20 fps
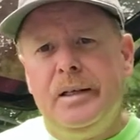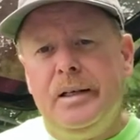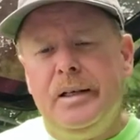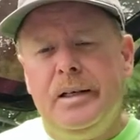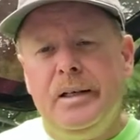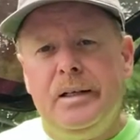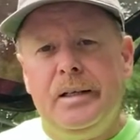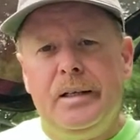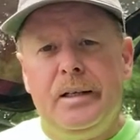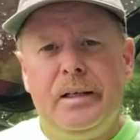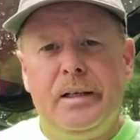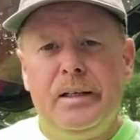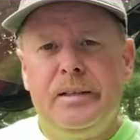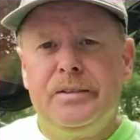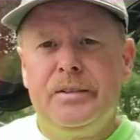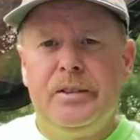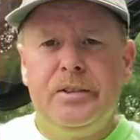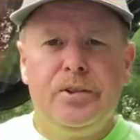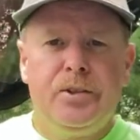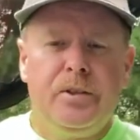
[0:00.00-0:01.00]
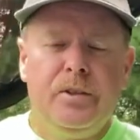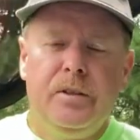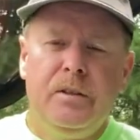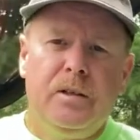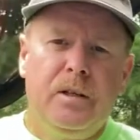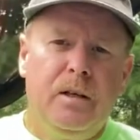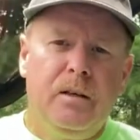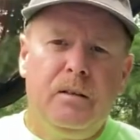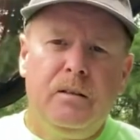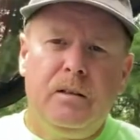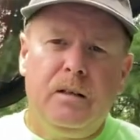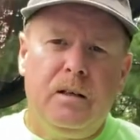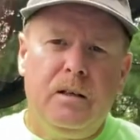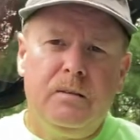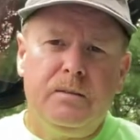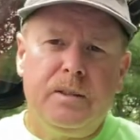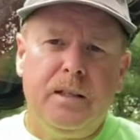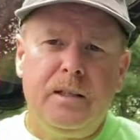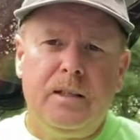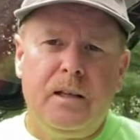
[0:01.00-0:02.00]
And I said, sure,
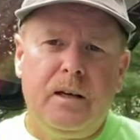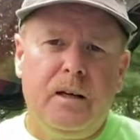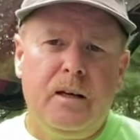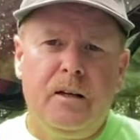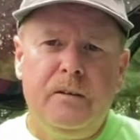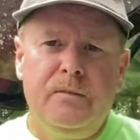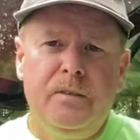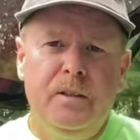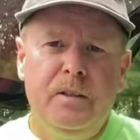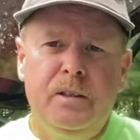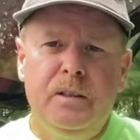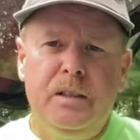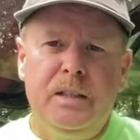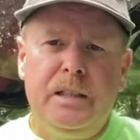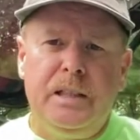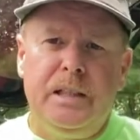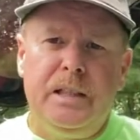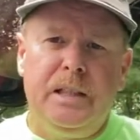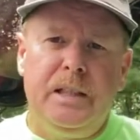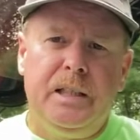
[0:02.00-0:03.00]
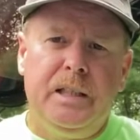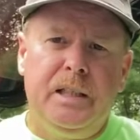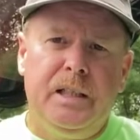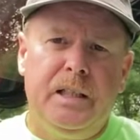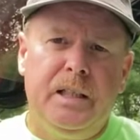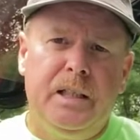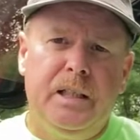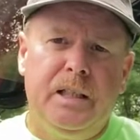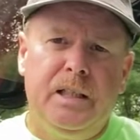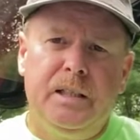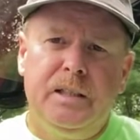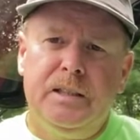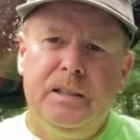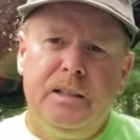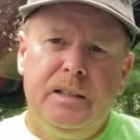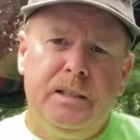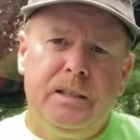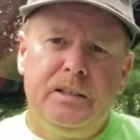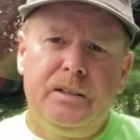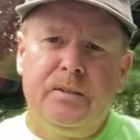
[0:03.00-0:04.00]
I'll take care of you. And
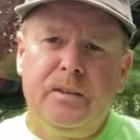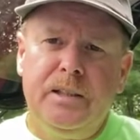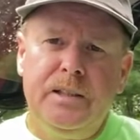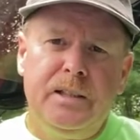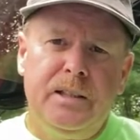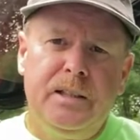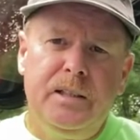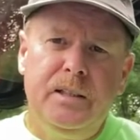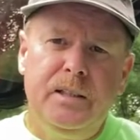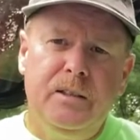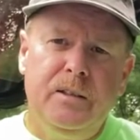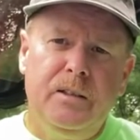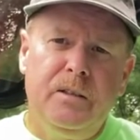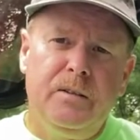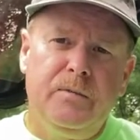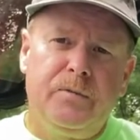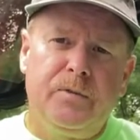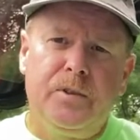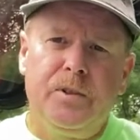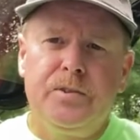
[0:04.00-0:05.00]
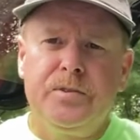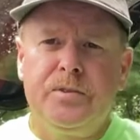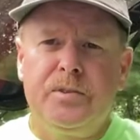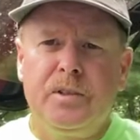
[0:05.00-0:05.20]
so I did. The first